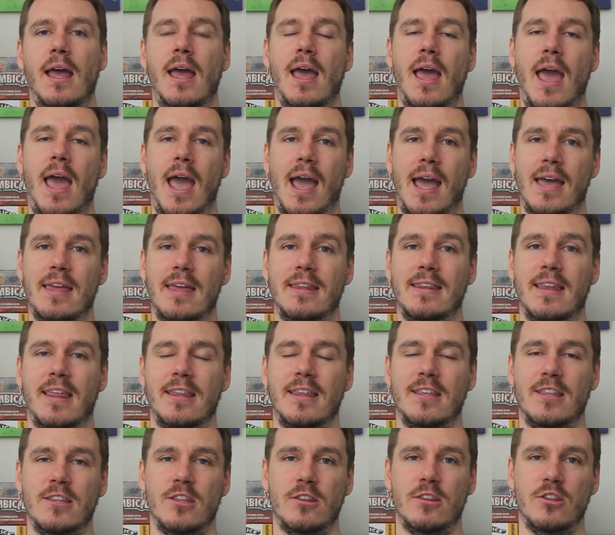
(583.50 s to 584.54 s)
and
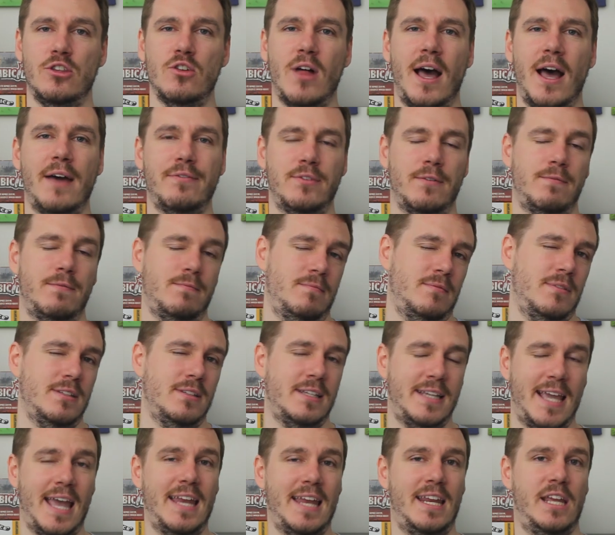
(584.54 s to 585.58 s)
you'll have to
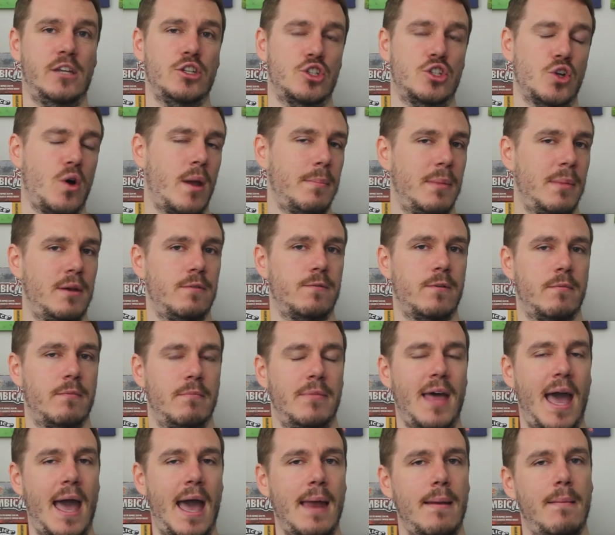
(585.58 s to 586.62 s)
get enjoyment from
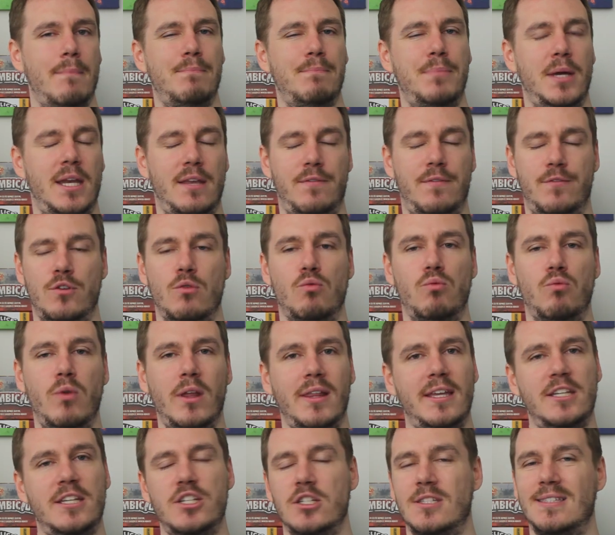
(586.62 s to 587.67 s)
that. But if you
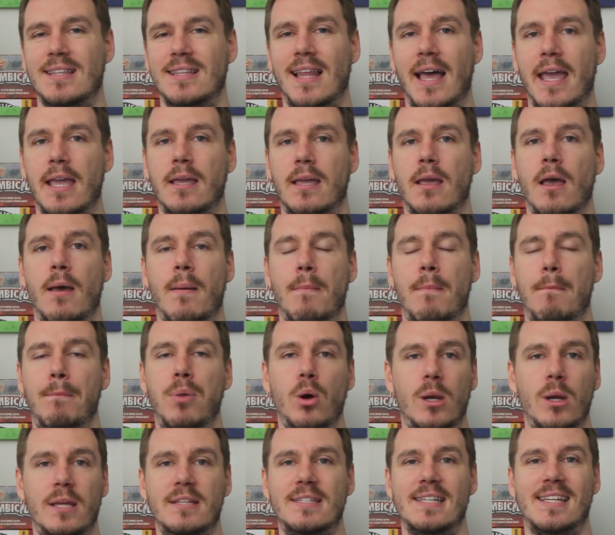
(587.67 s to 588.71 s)
really just like
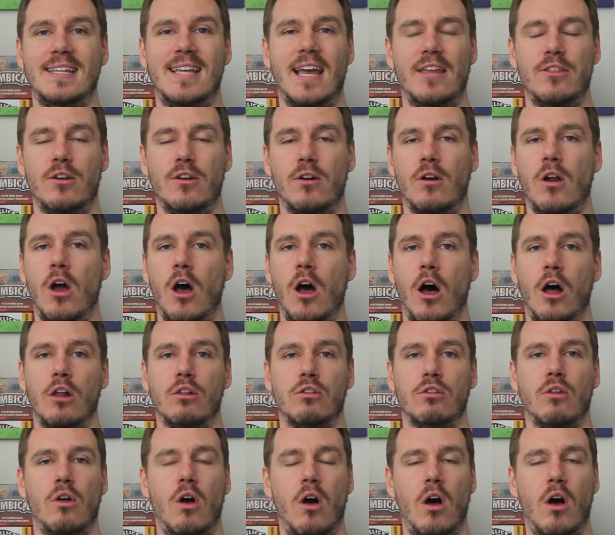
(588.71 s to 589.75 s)
putting together a
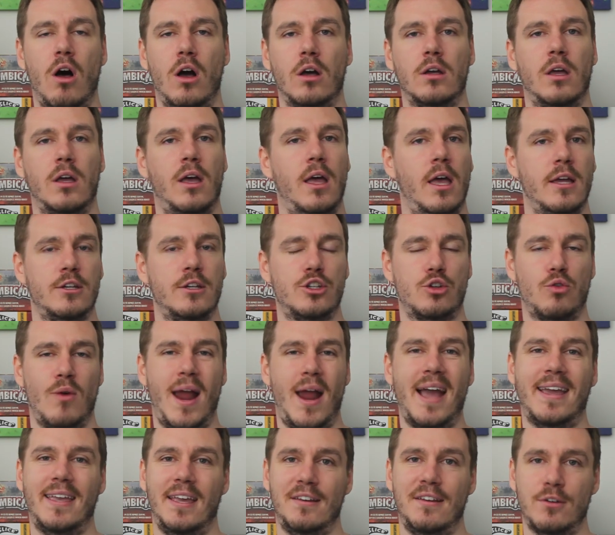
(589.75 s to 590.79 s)
long
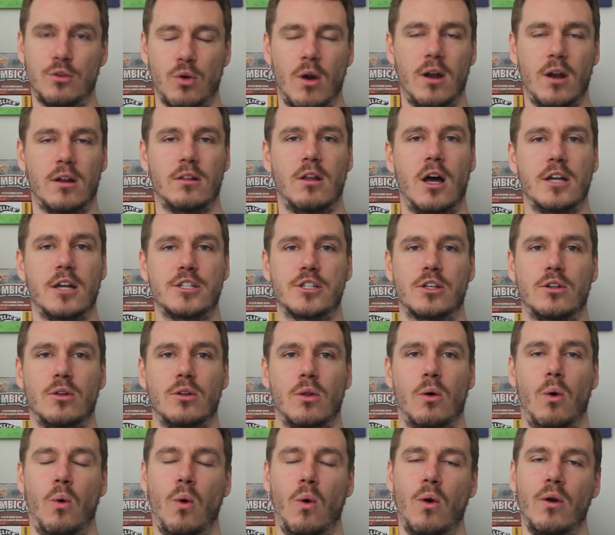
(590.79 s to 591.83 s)
trek in
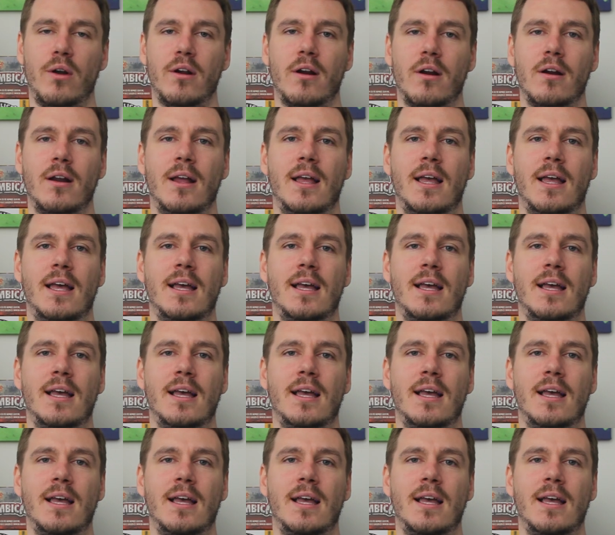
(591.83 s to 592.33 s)
chronological order,